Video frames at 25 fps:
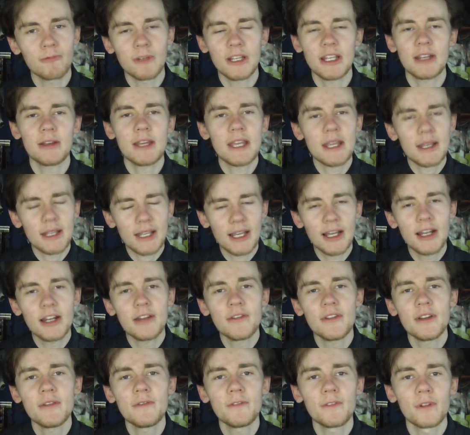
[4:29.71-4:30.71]
it
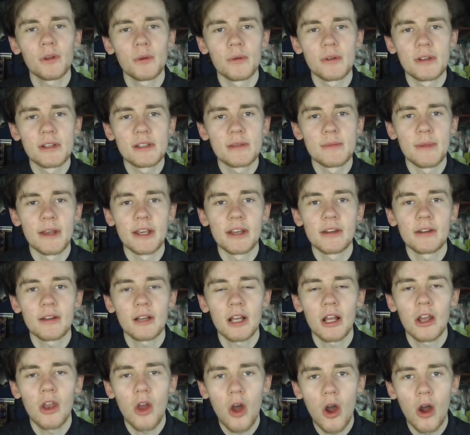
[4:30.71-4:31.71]
kind of influenced me
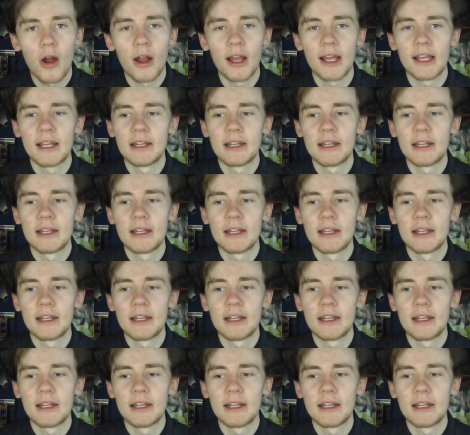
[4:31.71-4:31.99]
a lot.